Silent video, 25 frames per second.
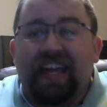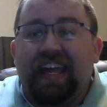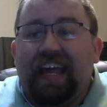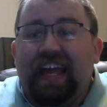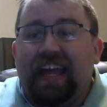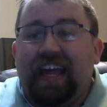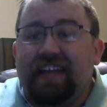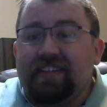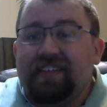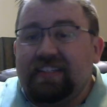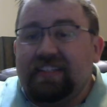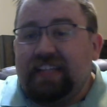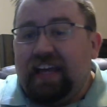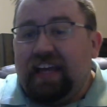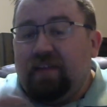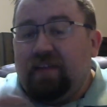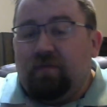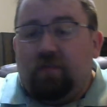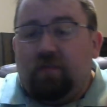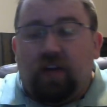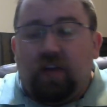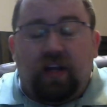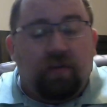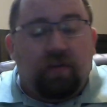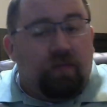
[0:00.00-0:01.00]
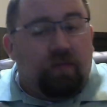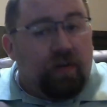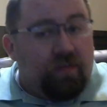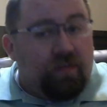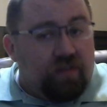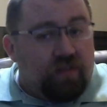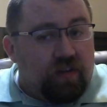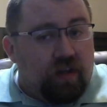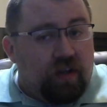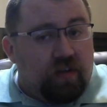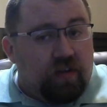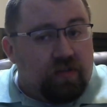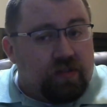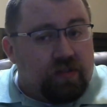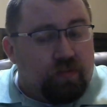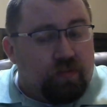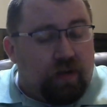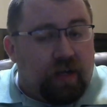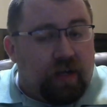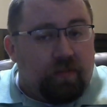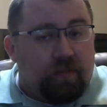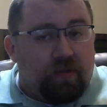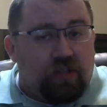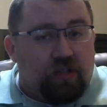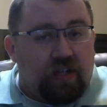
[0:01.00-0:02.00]
and just have fun with those
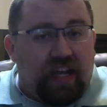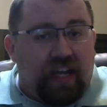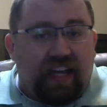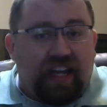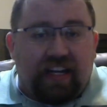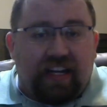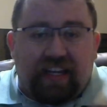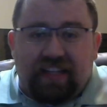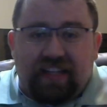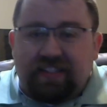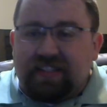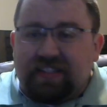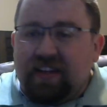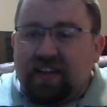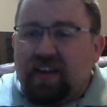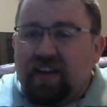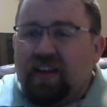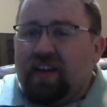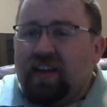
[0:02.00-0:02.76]
Realm of Shenanigans.